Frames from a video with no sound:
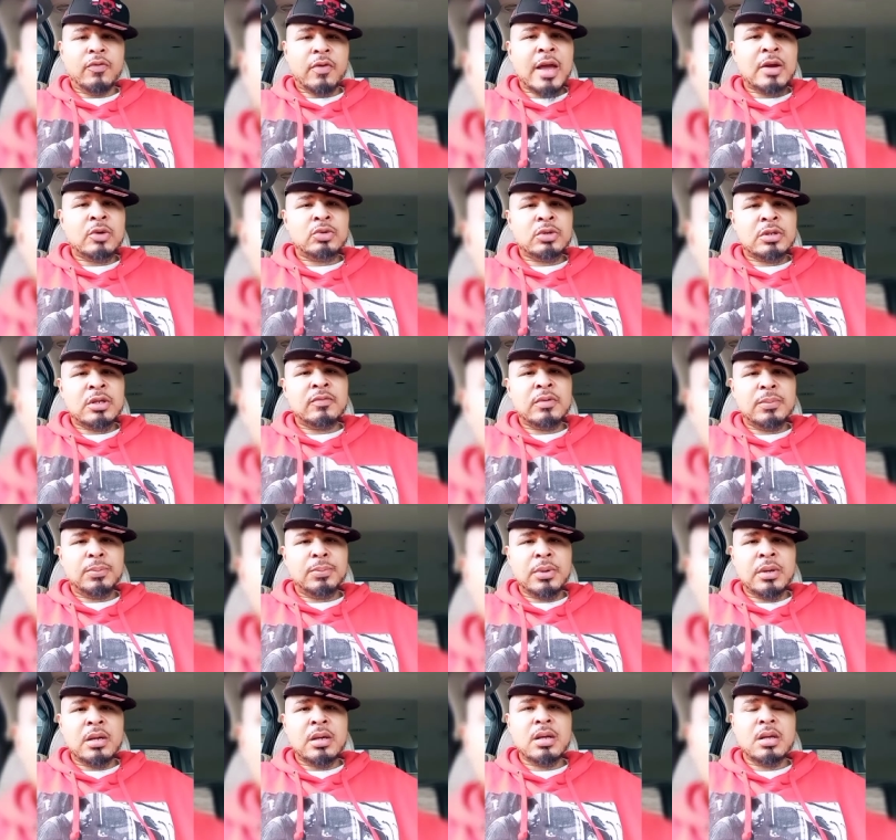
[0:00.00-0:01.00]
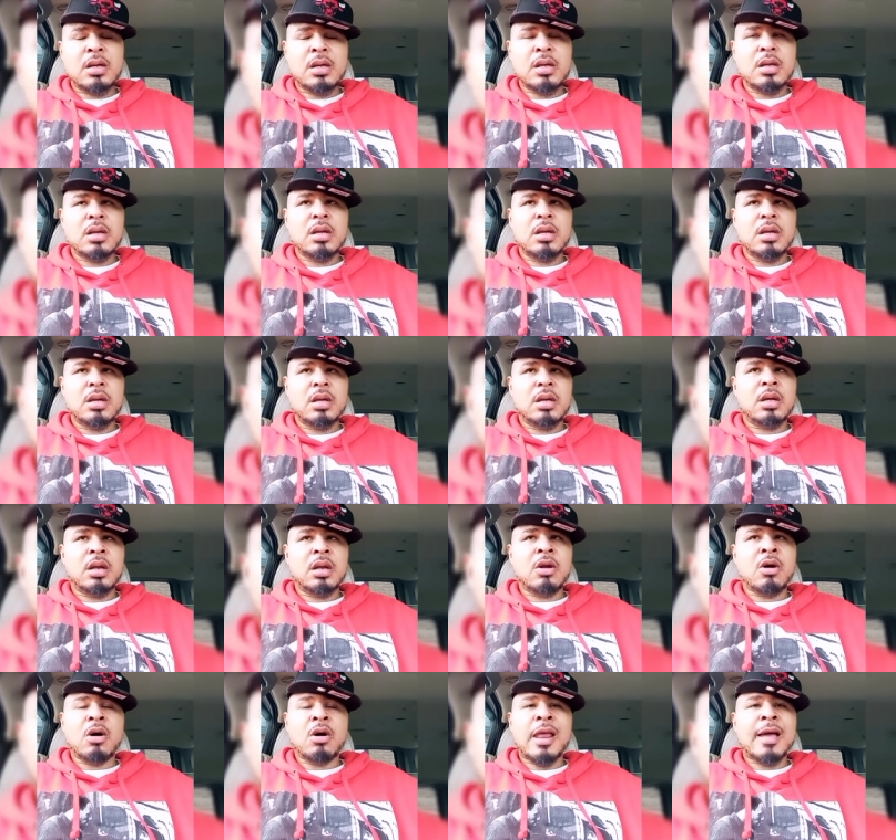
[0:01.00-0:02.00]
were finals MVP
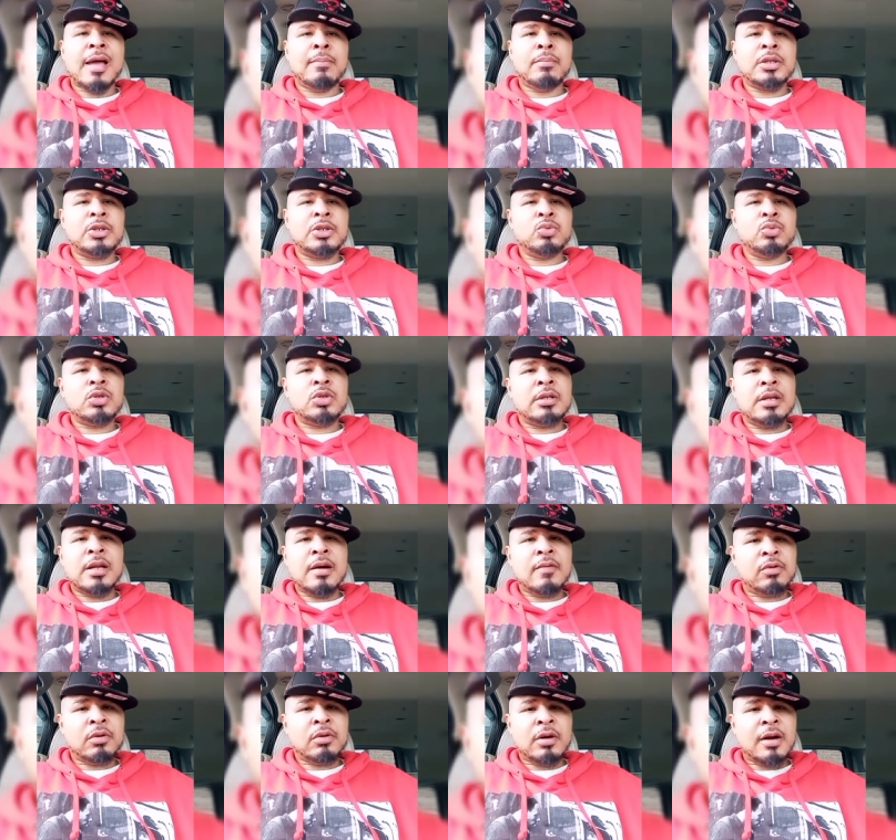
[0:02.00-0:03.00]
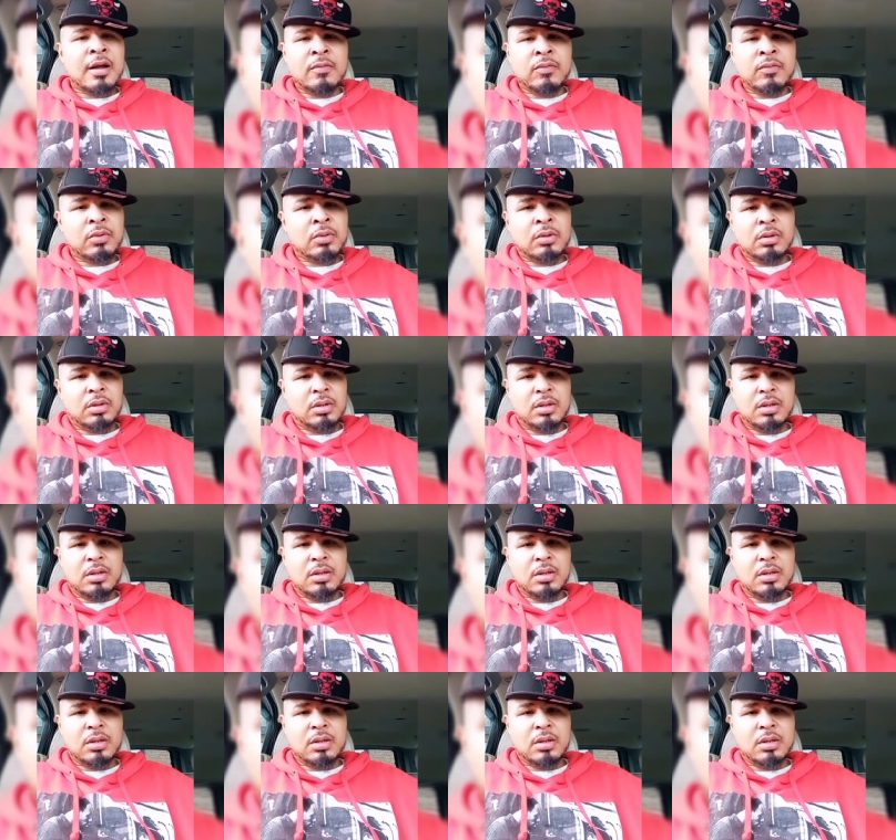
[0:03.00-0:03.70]
and all that, but you was never, ever